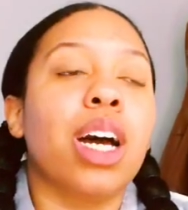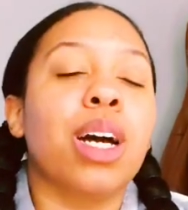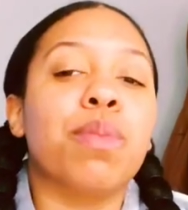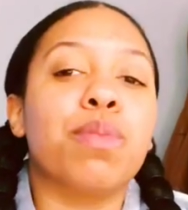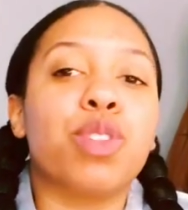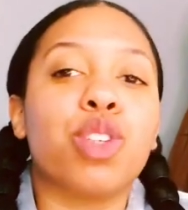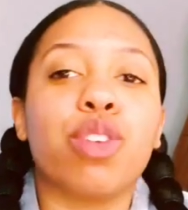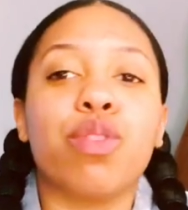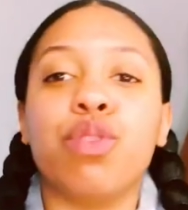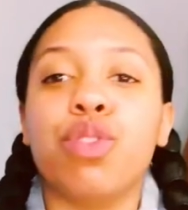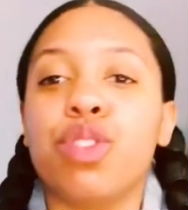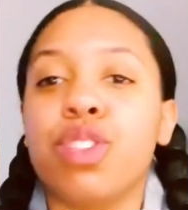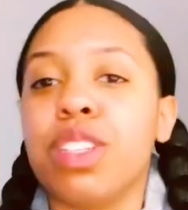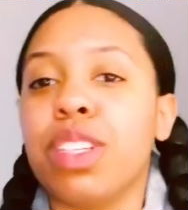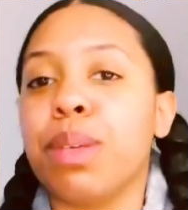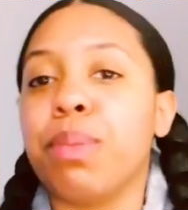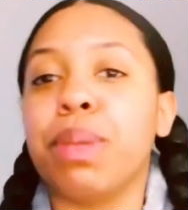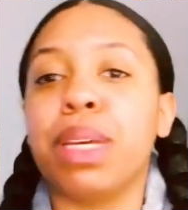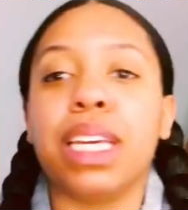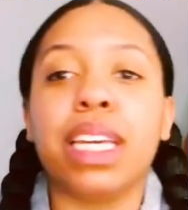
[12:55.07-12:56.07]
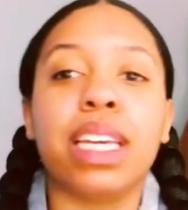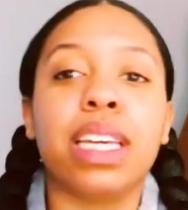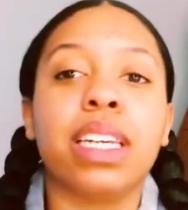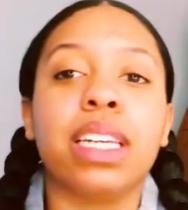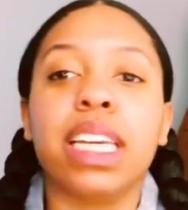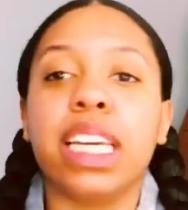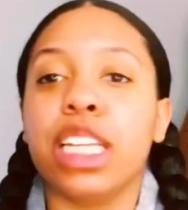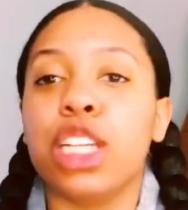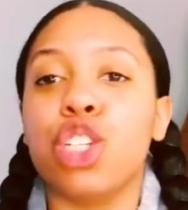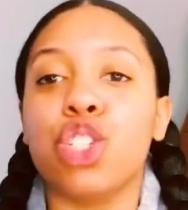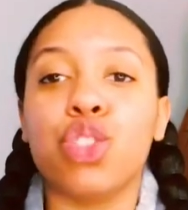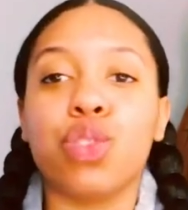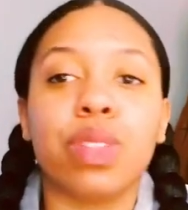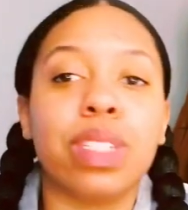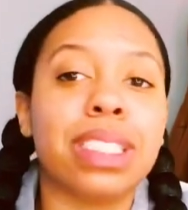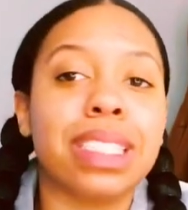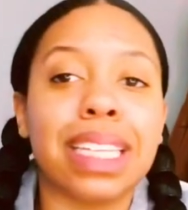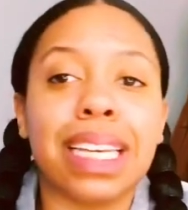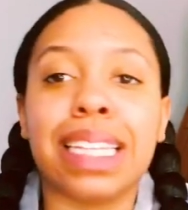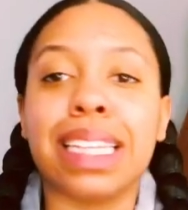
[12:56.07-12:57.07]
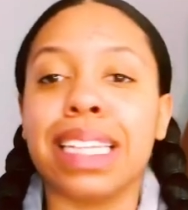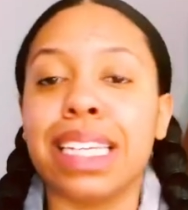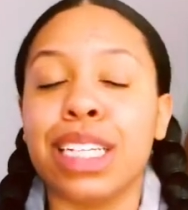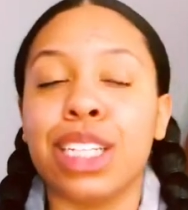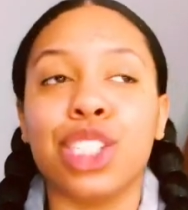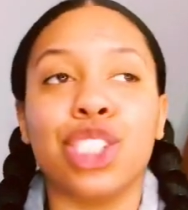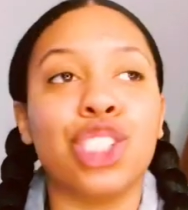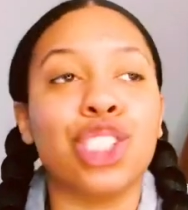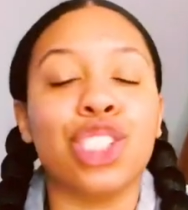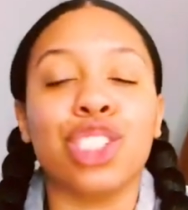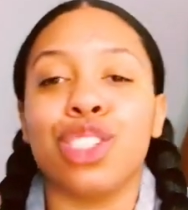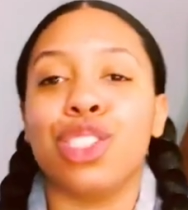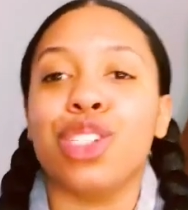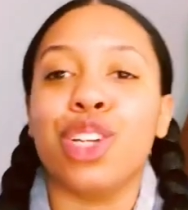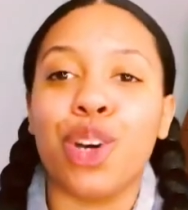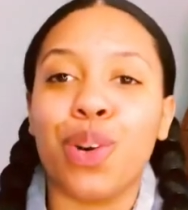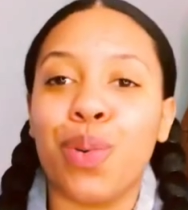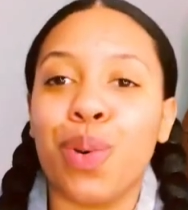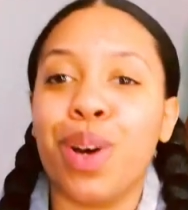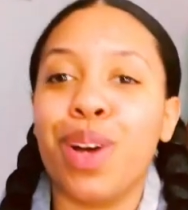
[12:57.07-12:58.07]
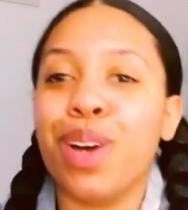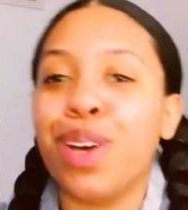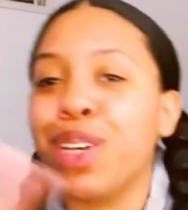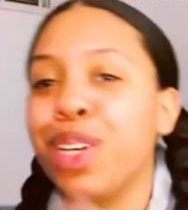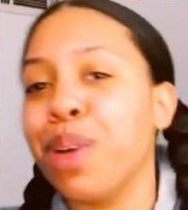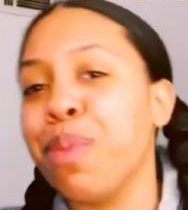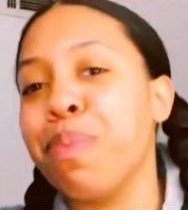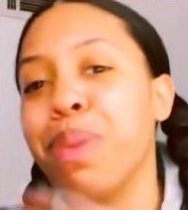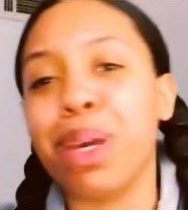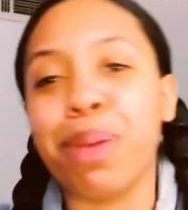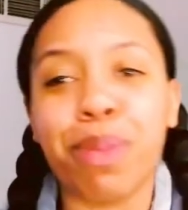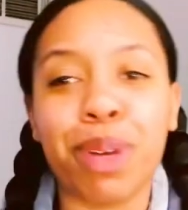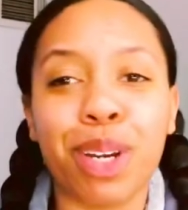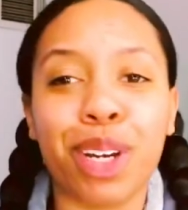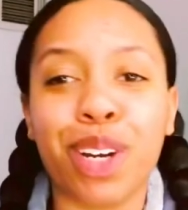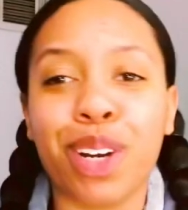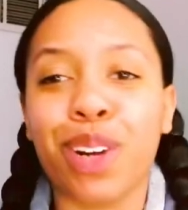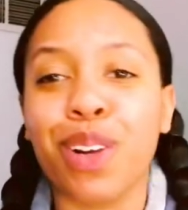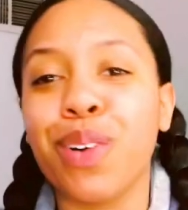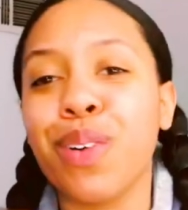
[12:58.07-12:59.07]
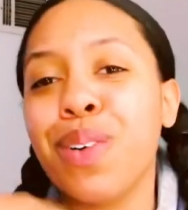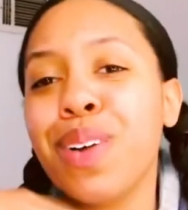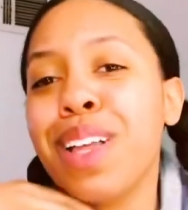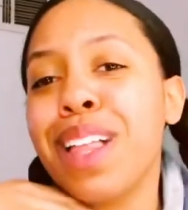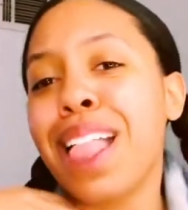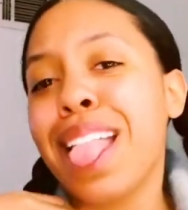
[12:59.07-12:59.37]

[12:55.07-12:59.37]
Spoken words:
So if you see me in the streets like this, just know your baby girl